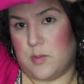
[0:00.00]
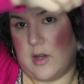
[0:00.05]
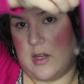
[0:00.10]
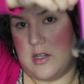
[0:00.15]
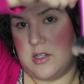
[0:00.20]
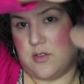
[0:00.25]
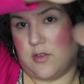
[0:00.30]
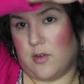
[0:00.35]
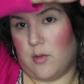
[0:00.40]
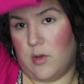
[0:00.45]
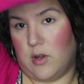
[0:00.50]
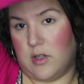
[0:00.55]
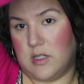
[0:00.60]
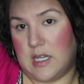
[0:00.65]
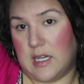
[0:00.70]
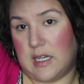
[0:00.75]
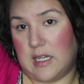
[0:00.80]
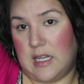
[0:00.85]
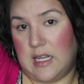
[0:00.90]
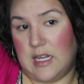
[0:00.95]
brush from Real
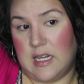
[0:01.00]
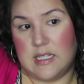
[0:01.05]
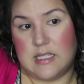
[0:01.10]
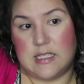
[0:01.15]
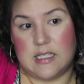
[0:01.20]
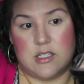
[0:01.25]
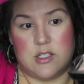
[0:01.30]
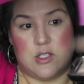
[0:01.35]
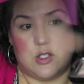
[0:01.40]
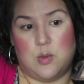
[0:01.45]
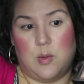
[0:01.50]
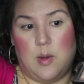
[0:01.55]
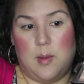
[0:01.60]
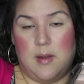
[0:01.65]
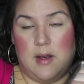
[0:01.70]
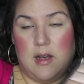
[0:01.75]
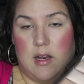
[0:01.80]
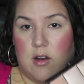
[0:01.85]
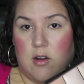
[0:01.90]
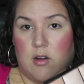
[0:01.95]
Techniques and
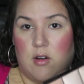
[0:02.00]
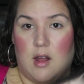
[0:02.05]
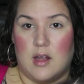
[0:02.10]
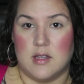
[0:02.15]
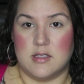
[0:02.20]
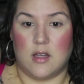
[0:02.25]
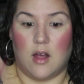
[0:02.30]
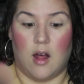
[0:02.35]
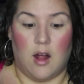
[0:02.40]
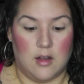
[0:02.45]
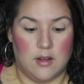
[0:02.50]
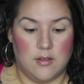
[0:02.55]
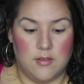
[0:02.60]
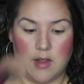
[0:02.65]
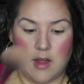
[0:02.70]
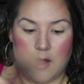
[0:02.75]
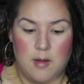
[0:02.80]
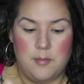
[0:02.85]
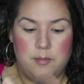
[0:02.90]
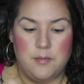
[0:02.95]
sweeping it across all of
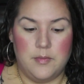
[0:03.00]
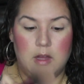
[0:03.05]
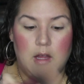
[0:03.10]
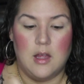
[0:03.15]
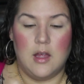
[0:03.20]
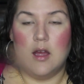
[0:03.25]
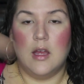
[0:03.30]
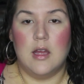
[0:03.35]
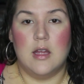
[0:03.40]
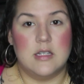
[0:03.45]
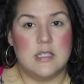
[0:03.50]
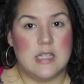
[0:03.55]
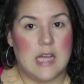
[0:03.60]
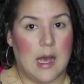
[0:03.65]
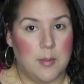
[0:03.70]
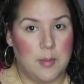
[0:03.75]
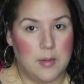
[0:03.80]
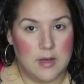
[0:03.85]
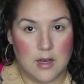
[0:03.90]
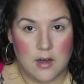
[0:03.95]
them,
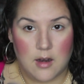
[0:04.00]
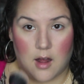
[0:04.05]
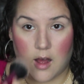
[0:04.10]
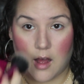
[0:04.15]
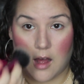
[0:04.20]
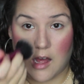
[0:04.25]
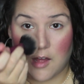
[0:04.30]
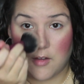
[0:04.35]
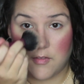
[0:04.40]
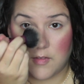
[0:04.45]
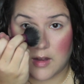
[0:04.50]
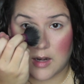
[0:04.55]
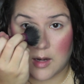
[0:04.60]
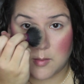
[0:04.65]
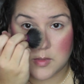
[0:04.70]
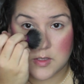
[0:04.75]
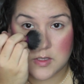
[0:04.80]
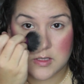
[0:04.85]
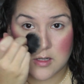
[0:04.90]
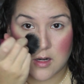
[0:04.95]
tapping it off, and
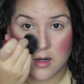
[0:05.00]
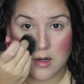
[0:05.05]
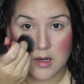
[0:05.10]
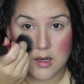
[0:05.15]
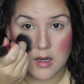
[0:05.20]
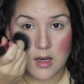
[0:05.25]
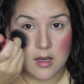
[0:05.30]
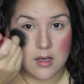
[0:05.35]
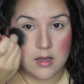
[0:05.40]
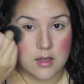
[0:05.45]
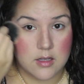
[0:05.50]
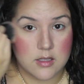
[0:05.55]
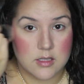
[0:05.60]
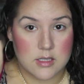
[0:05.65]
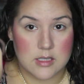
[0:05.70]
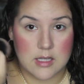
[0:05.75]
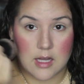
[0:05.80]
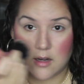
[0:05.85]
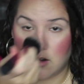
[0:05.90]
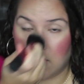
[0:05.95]
I'm starting in the
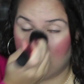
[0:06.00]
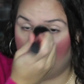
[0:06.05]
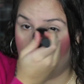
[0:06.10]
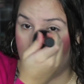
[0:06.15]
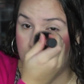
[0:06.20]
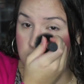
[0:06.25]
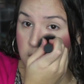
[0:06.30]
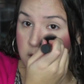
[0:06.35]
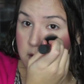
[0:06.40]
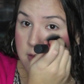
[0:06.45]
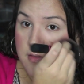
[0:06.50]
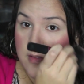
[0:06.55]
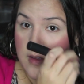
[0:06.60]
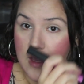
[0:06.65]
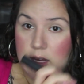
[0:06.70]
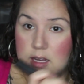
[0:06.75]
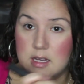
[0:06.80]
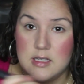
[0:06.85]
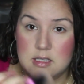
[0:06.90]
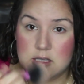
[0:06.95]
center of my
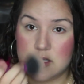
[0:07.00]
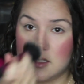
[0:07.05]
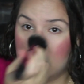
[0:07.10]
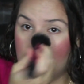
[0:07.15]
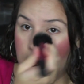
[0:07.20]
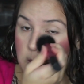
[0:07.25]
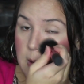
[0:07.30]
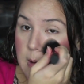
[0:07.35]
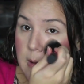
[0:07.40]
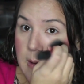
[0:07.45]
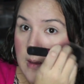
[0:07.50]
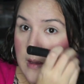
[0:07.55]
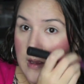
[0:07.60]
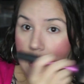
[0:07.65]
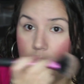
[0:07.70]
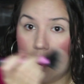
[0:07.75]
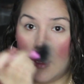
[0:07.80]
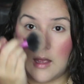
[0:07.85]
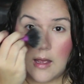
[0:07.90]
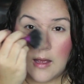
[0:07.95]
face
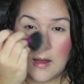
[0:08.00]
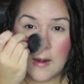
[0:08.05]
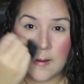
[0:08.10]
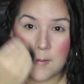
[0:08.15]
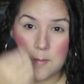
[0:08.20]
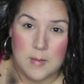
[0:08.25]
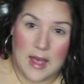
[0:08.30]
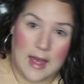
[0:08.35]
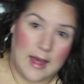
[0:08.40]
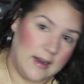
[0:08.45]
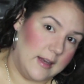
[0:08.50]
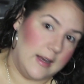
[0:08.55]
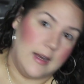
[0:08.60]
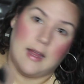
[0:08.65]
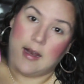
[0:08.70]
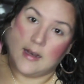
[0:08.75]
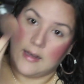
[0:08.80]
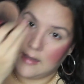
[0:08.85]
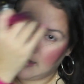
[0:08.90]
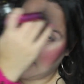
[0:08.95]
and I'm adding
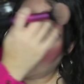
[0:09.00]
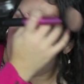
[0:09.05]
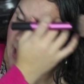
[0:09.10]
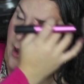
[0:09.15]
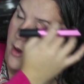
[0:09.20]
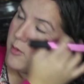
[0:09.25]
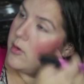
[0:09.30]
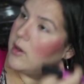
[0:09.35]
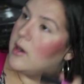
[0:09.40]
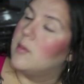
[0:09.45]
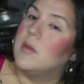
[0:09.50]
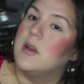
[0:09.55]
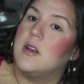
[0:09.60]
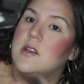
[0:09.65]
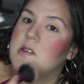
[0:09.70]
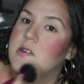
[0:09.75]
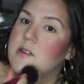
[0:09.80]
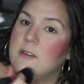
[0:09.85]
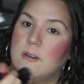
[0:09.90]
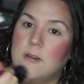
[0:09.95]
it. Now what I'm going
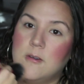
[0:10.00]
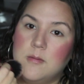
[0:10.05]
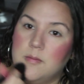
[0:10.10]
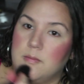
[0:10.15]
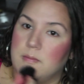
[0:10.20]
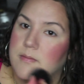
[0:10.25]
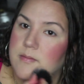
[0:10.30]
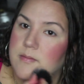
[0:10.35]
to do